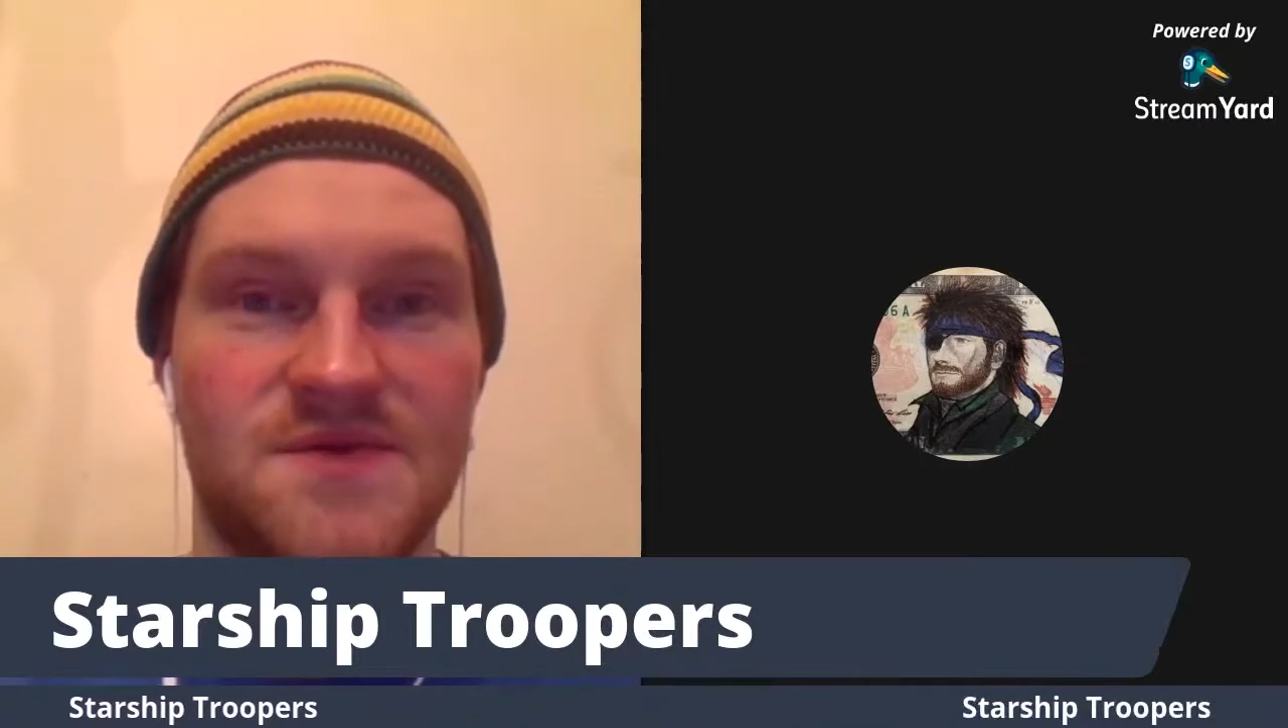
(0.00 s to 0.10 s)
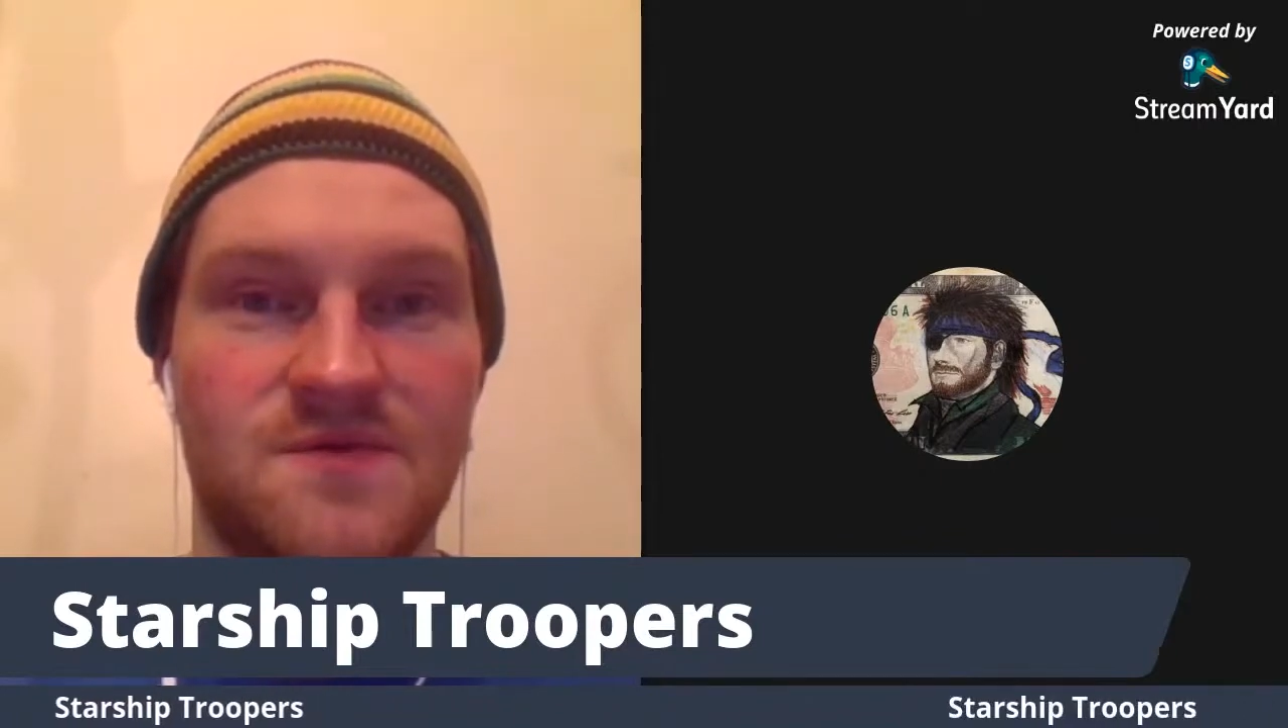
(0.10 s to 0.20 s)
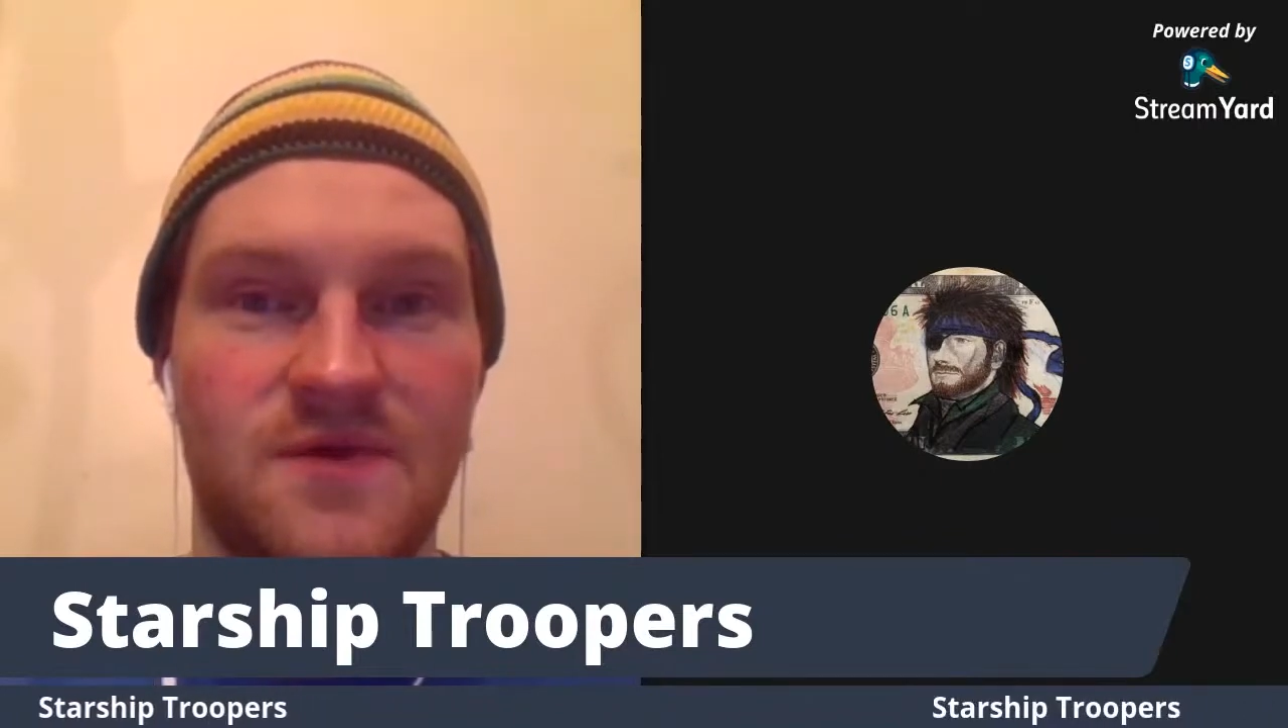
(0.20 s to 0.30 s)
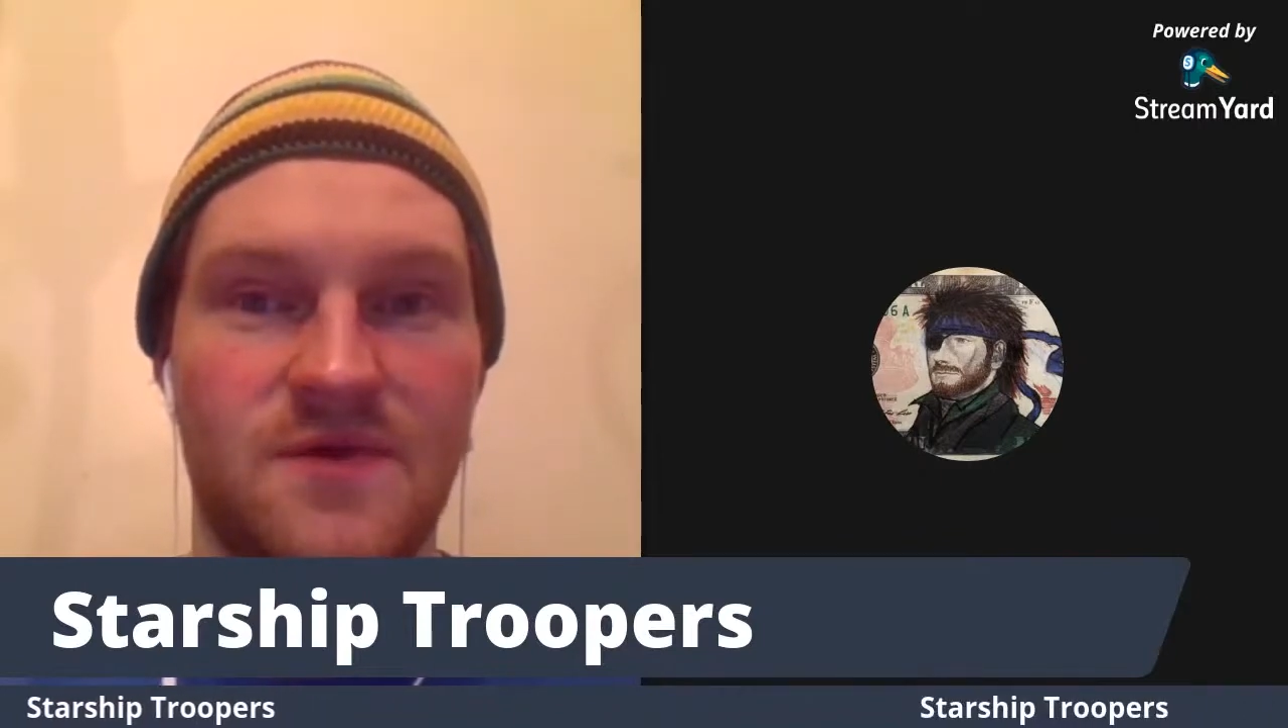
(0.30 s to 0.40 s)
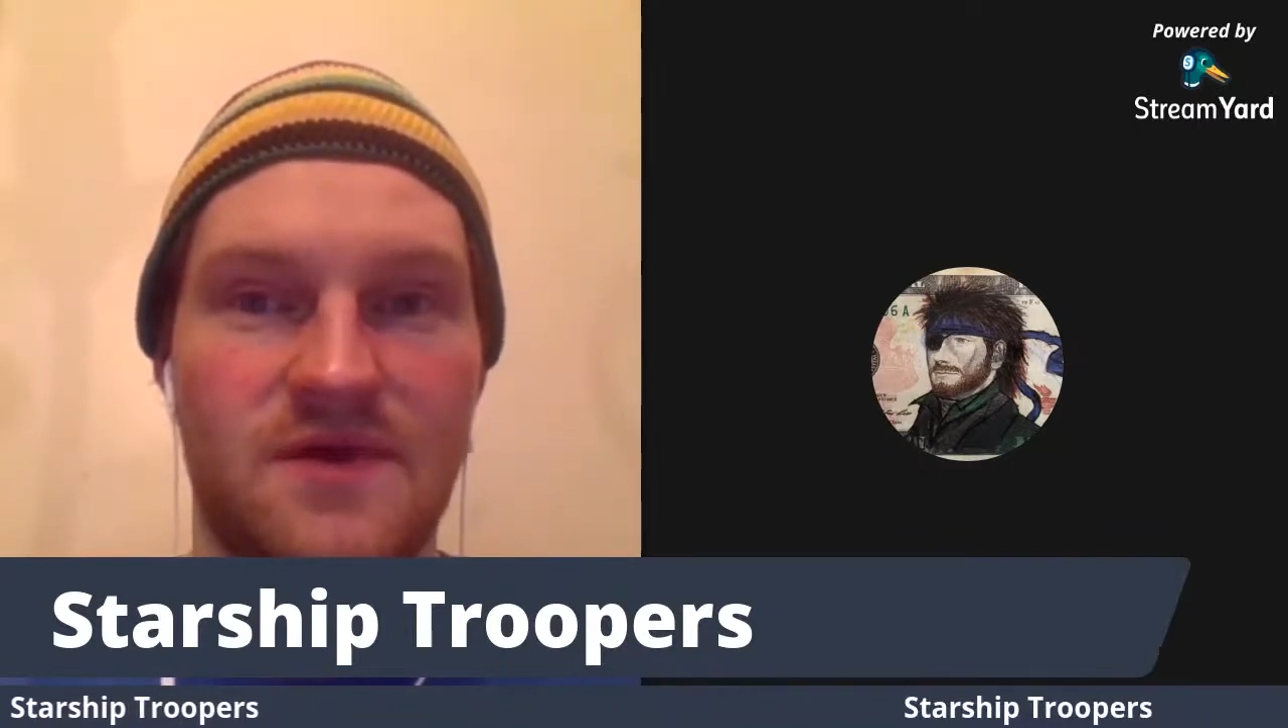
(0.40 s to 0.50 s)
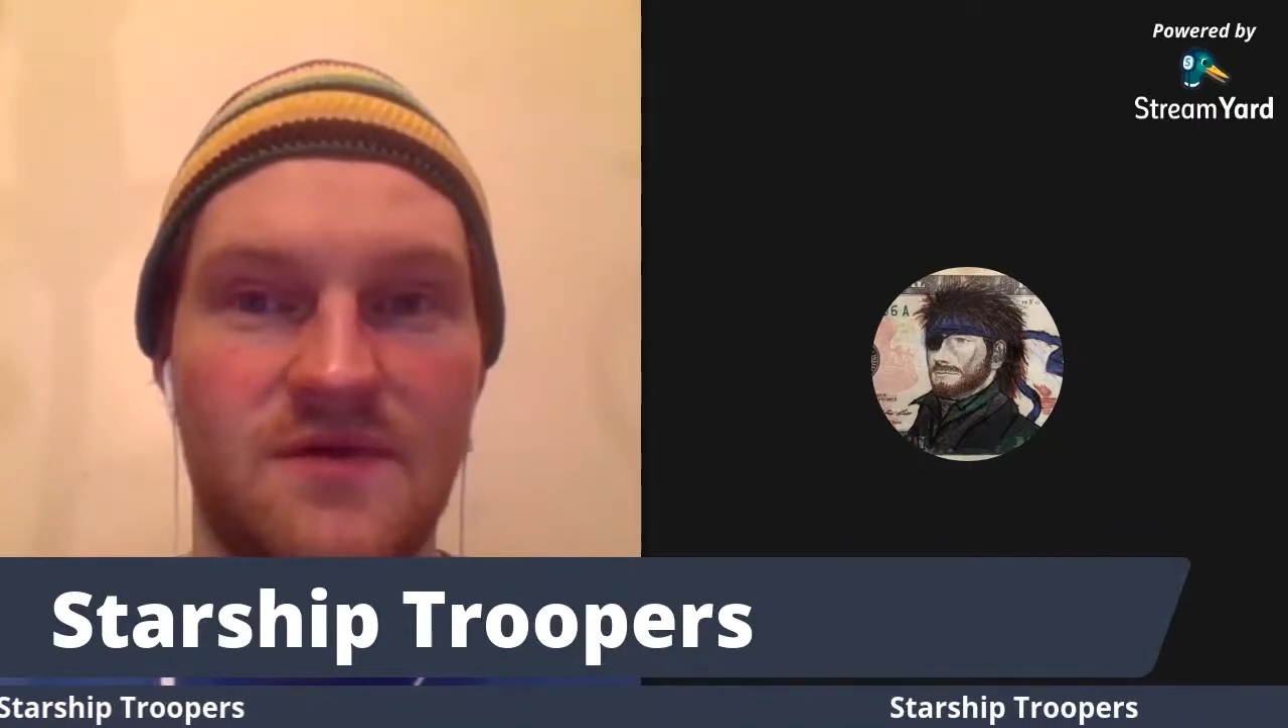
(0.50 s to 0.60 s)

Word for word: with